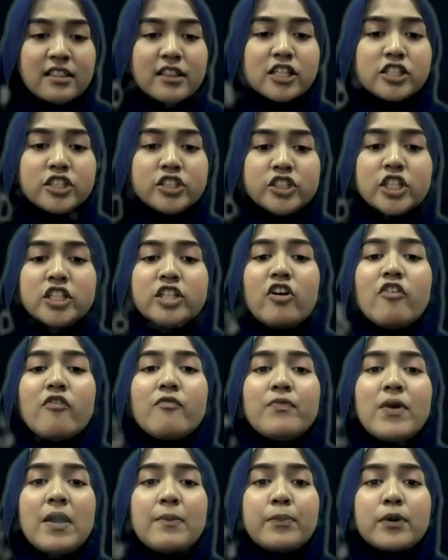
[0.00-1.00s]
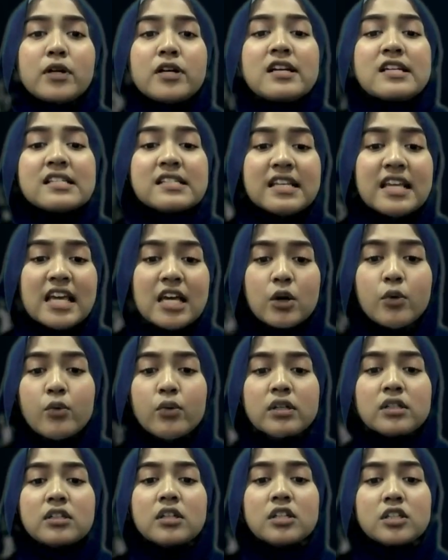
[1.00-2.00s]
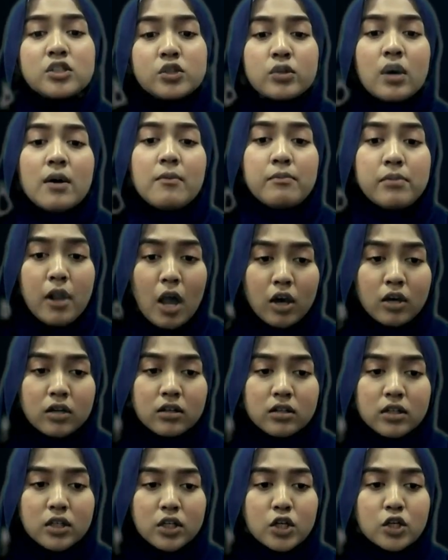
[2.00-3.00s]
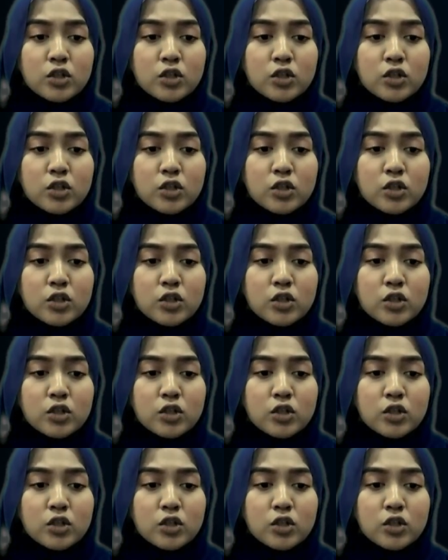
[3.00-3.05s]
The sheet of paper is equal to a block.